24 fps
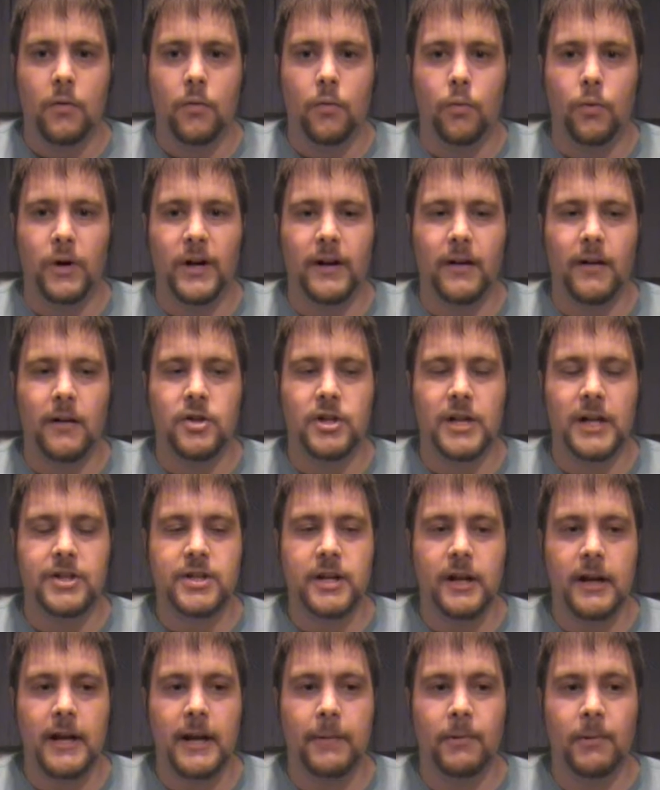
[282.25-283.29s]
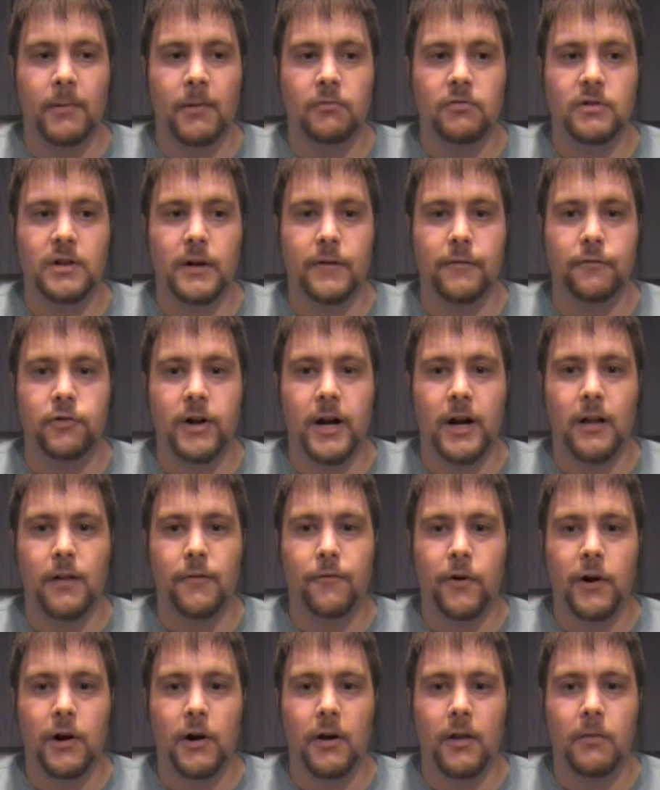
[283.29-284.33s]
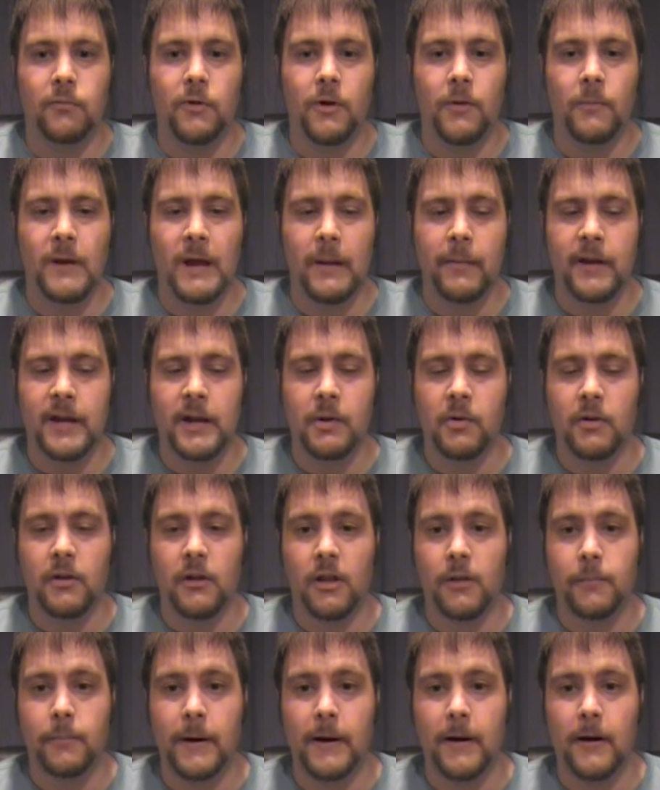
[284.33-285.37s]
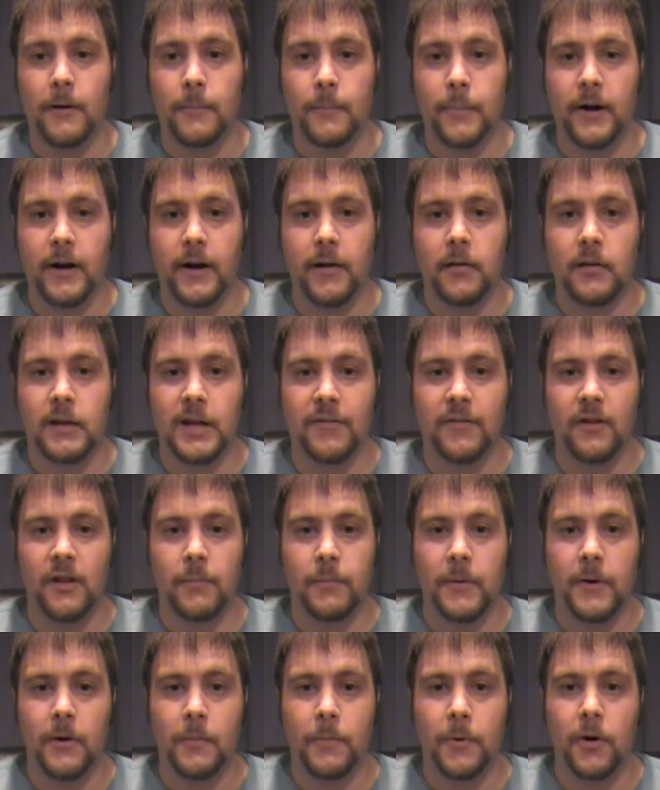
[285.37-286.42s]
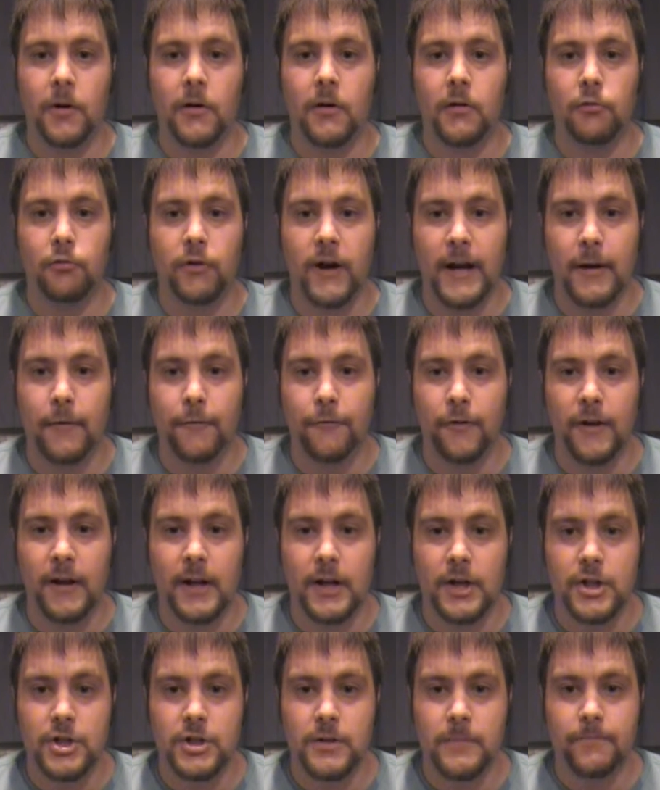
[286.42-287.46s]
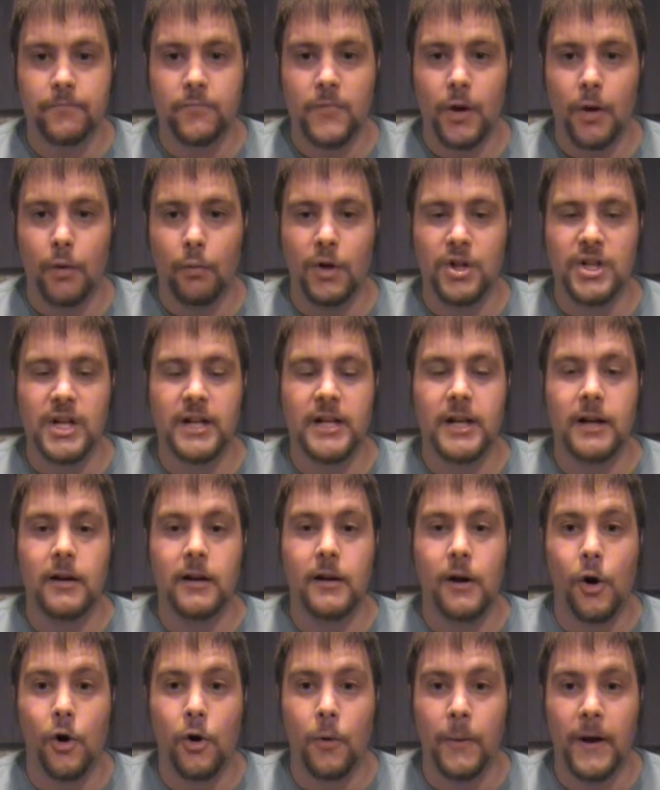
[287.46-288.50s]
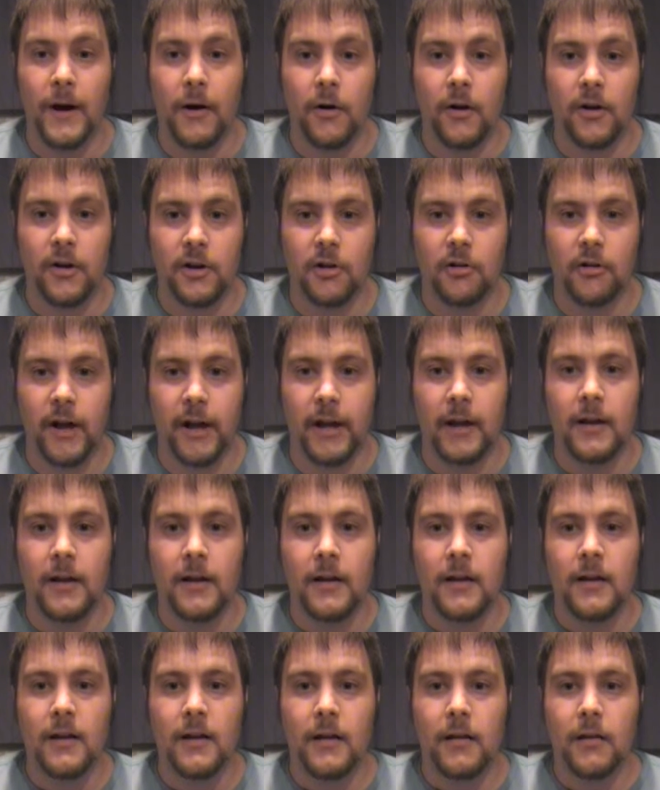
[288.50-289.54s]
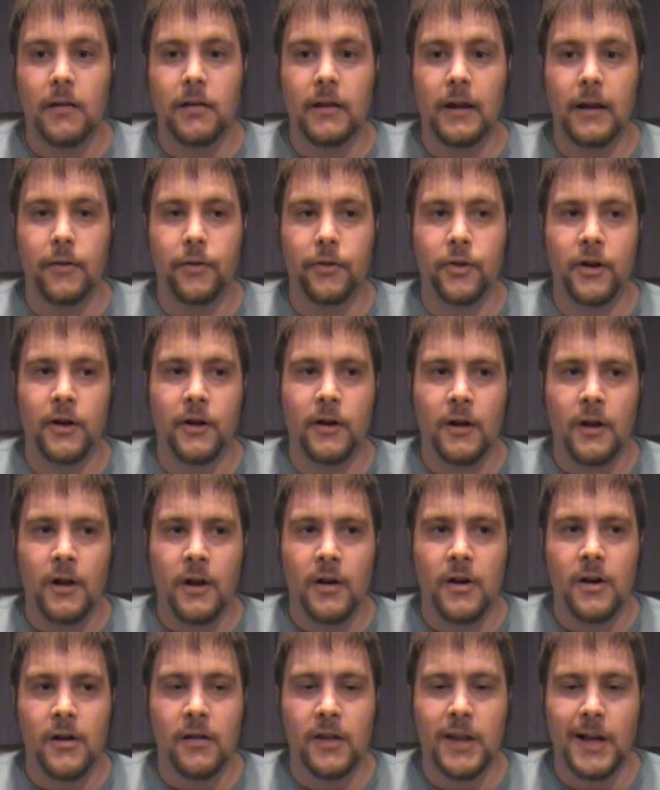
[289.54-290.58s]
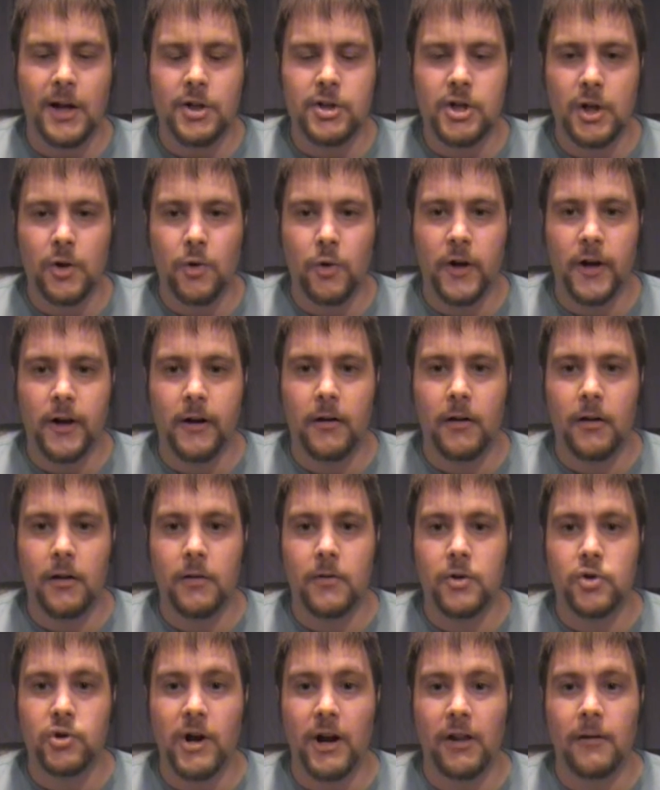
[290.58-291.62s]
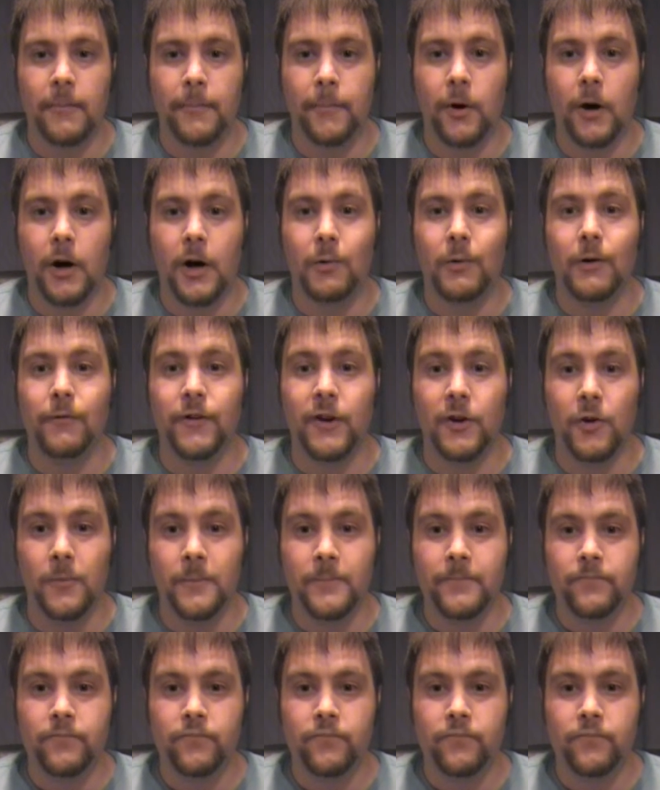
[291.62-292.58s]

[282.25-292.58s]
Why does J.J. Abrams love lens flares? Well, maybe he was inspired by Steven Spielberg's Light Fetish, which I didn't know about until I'd seen the Nostalgia Critic's Jurassic Park review.